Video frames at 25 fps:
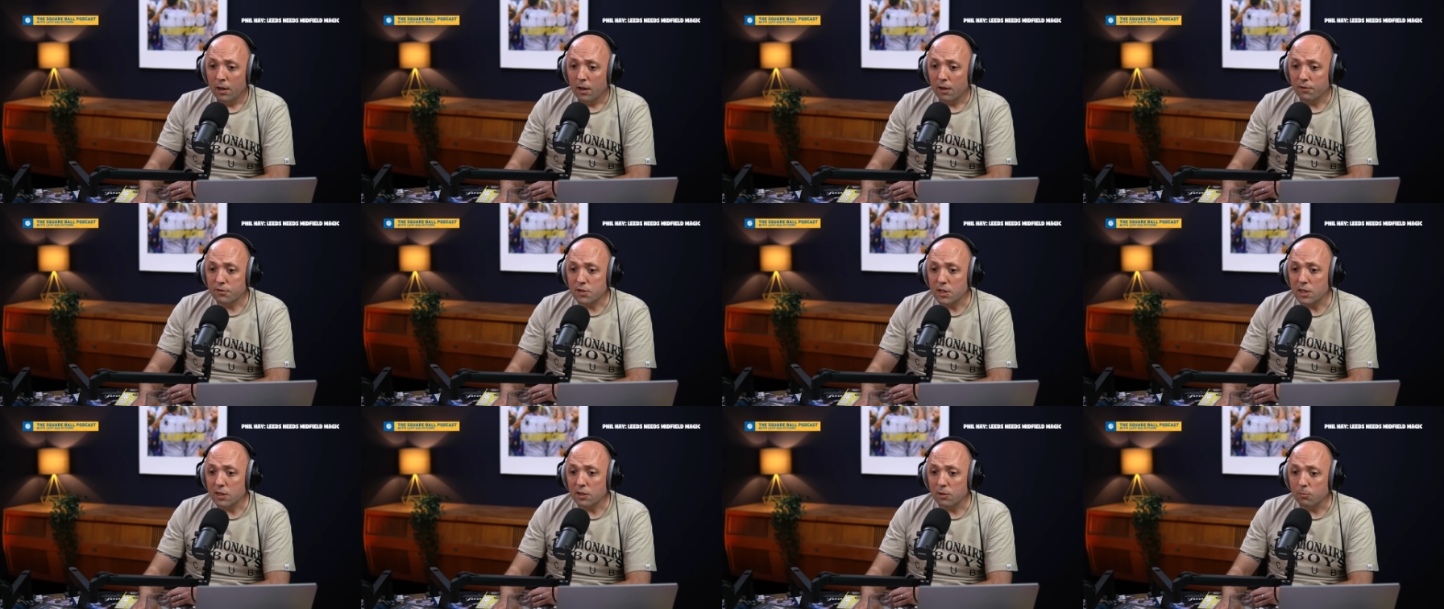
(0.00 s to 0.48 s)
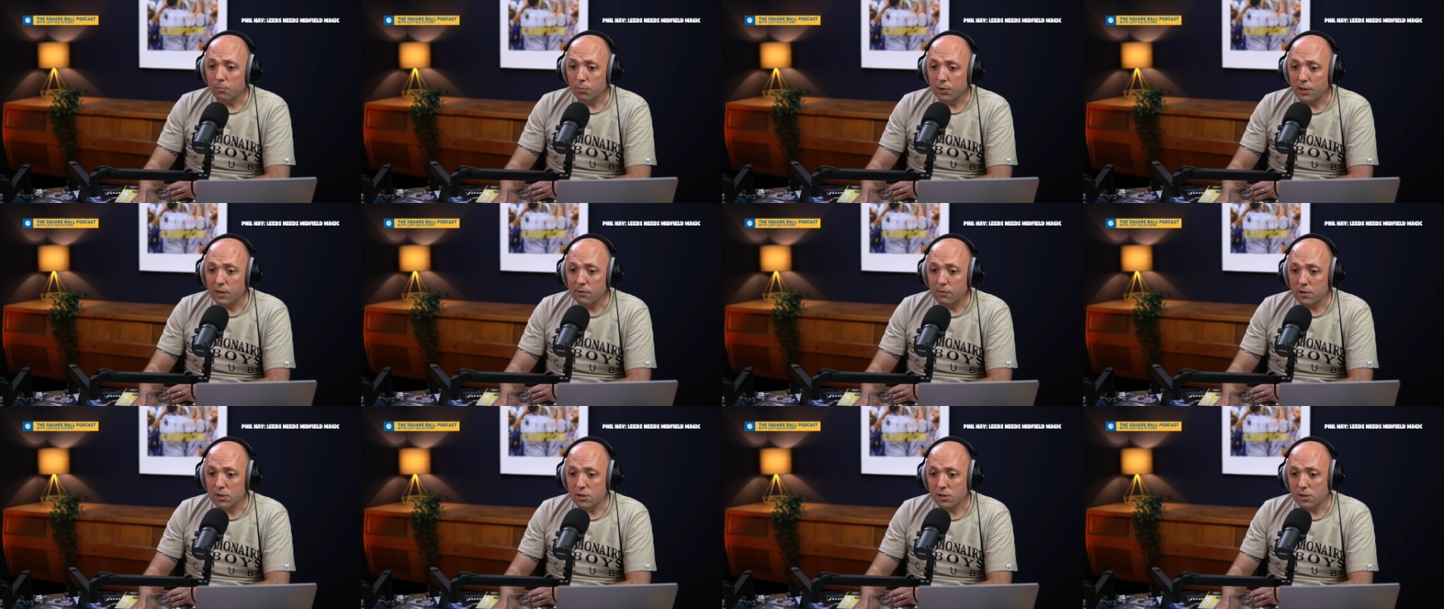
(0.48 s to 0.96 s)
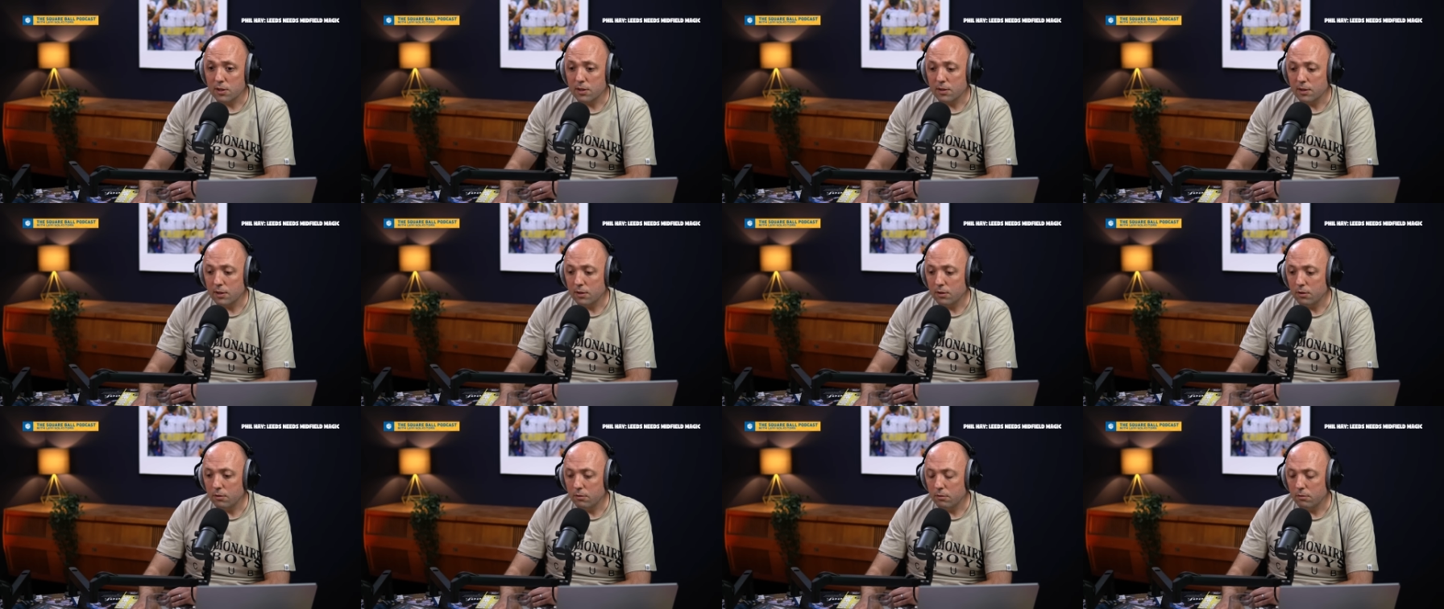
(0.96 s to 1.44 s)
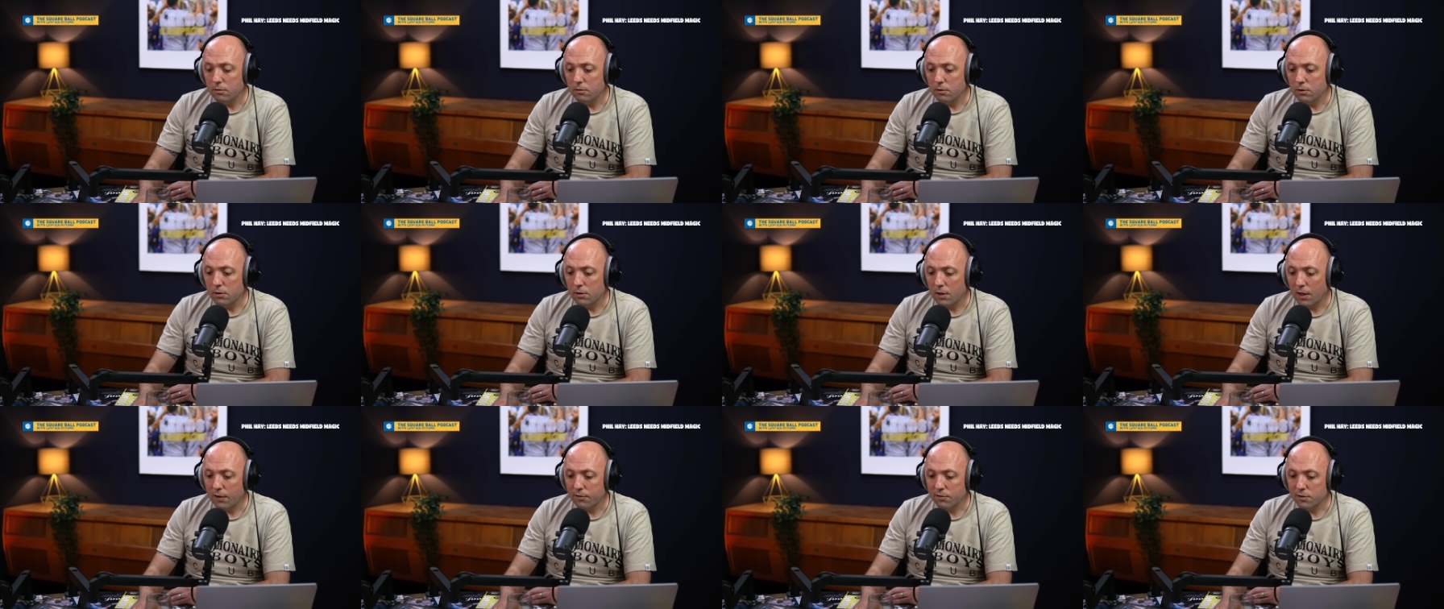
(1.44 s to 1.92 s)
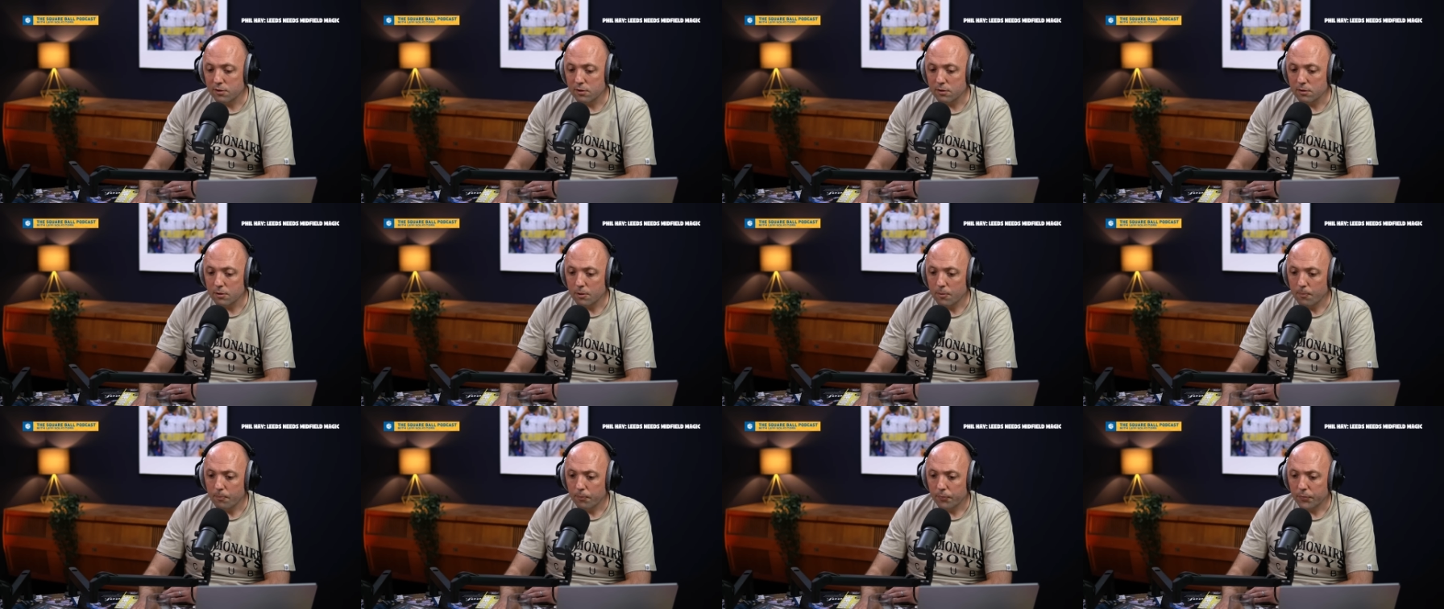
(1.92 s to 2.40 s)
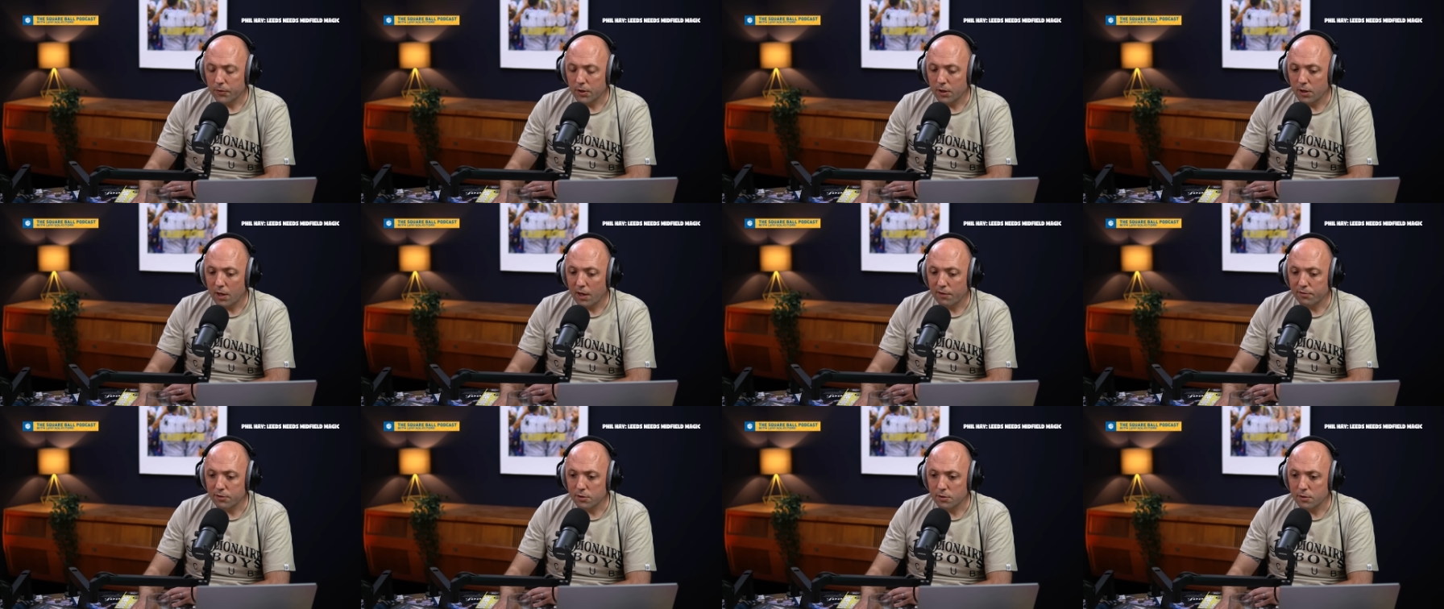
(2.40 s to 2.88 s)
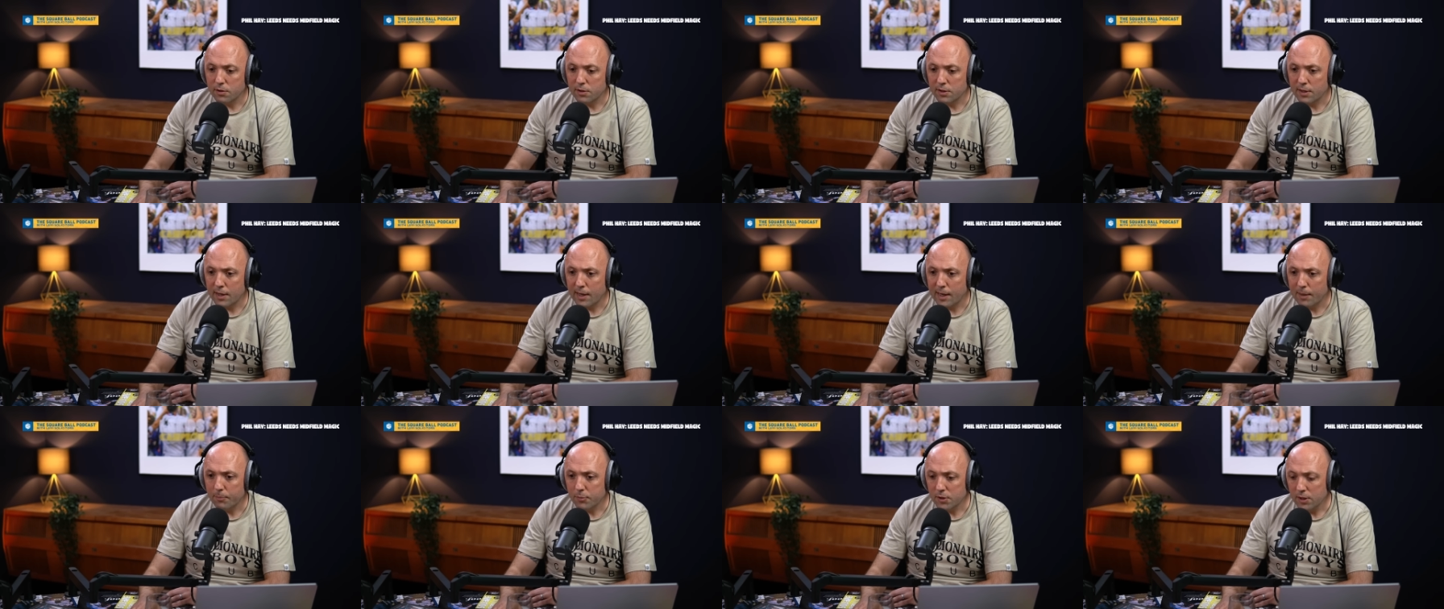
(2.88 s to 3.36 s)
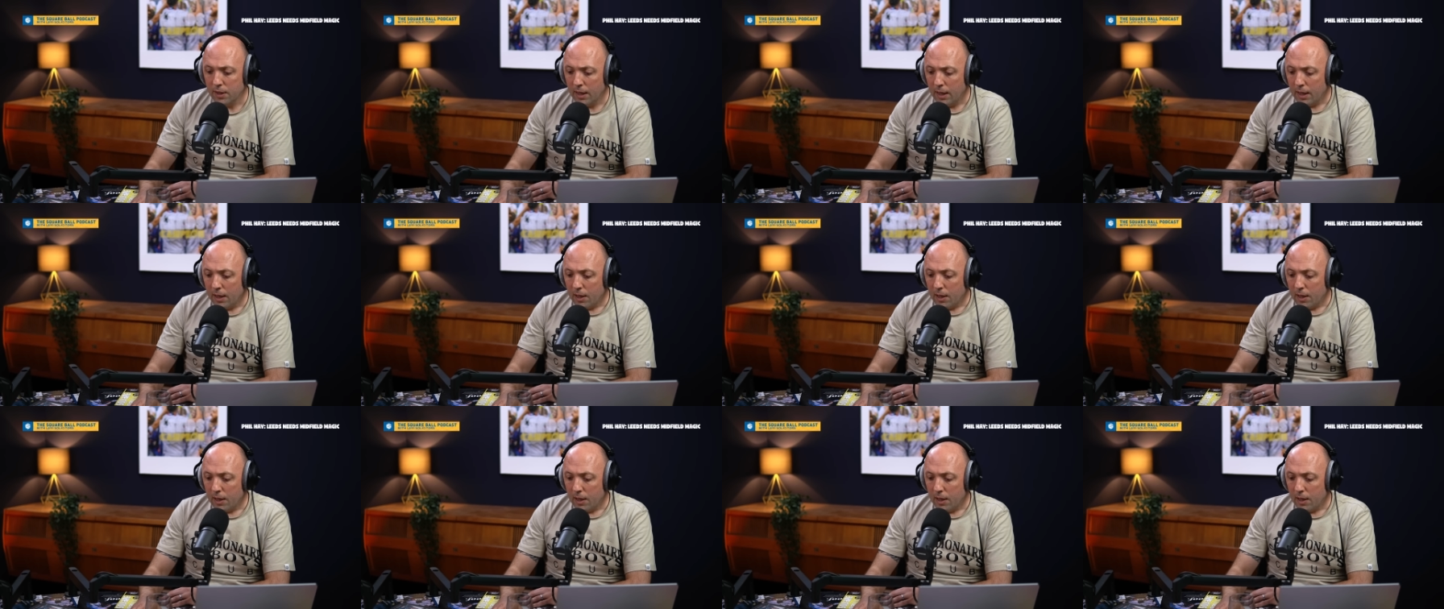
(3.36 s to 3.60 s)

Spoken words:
of taking previously, then you have to adapt.